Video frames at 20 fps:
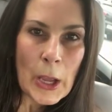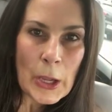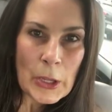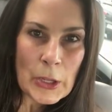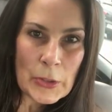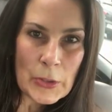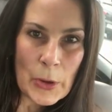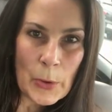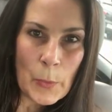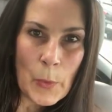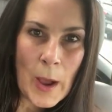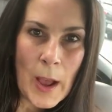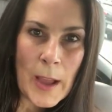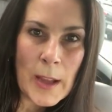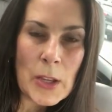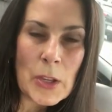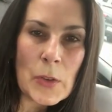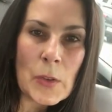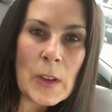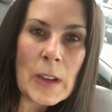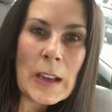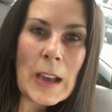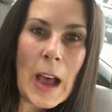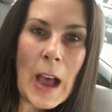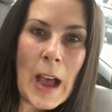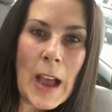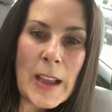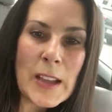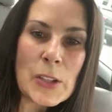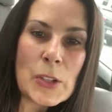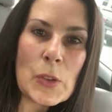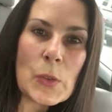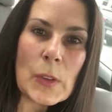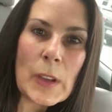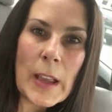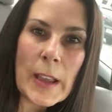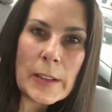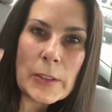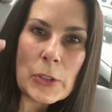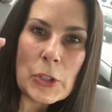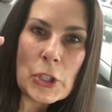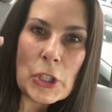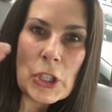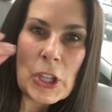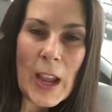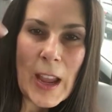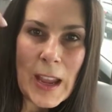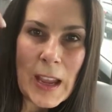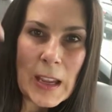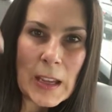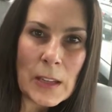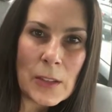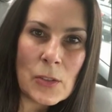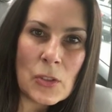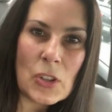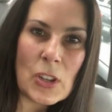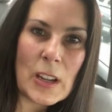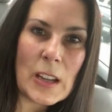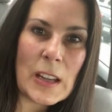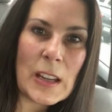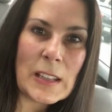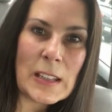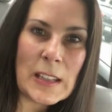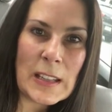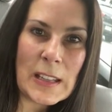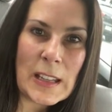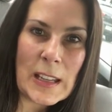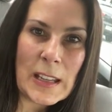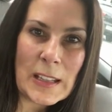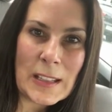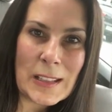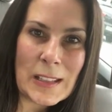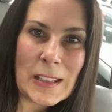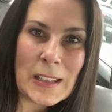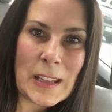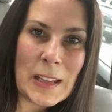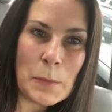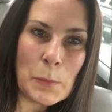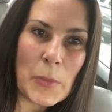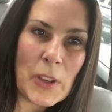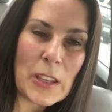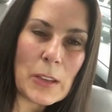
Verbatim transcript: You know what? You guys, you can change in an instant,